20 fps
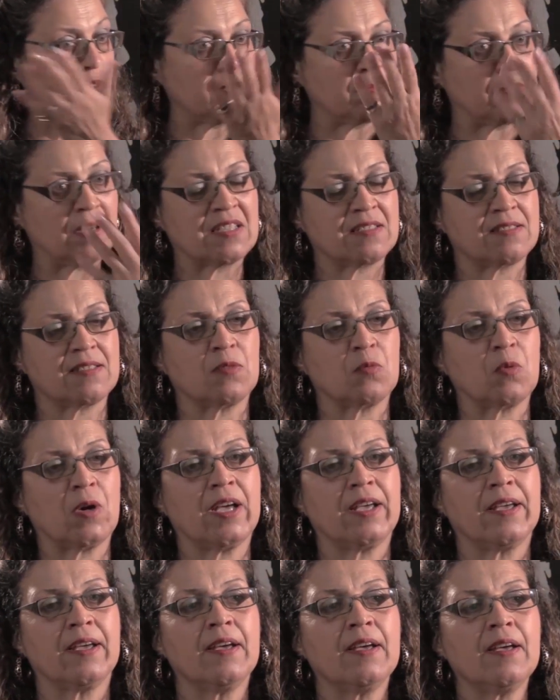he passed
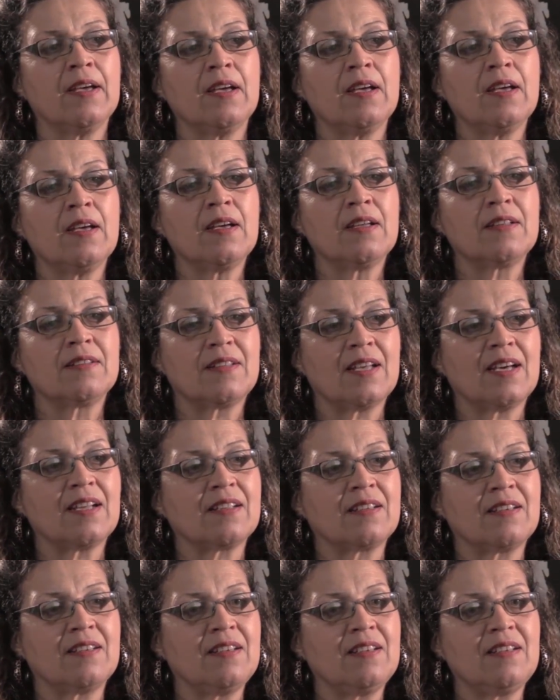away, that
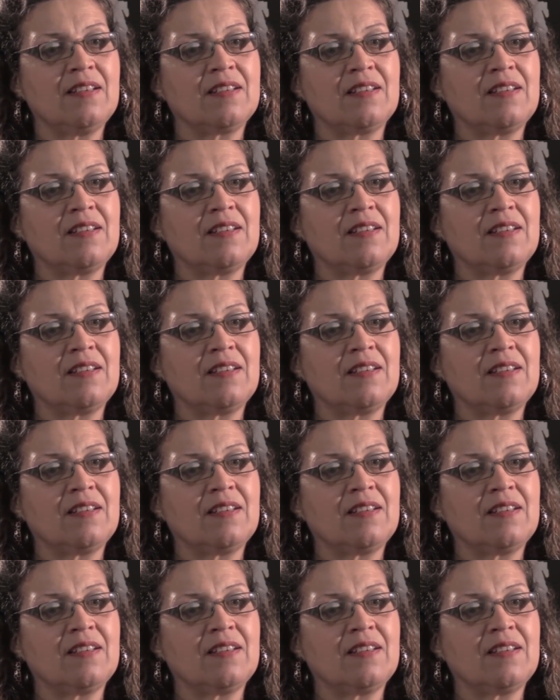he